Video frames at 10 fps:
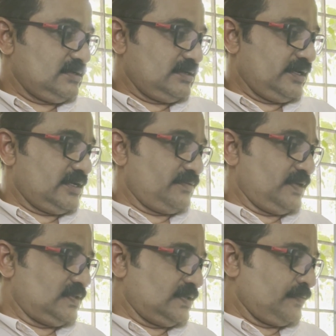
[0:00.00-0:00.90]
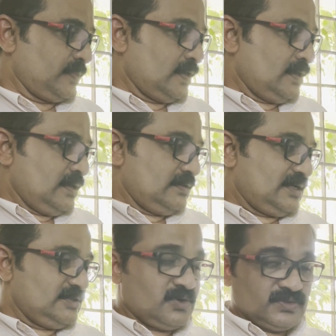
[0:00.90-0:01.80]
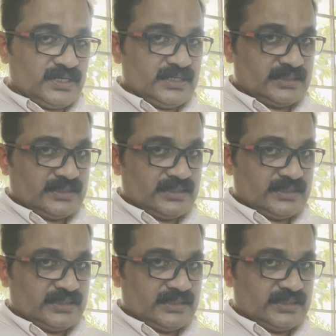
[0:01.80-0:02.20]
airways. There is oscillation.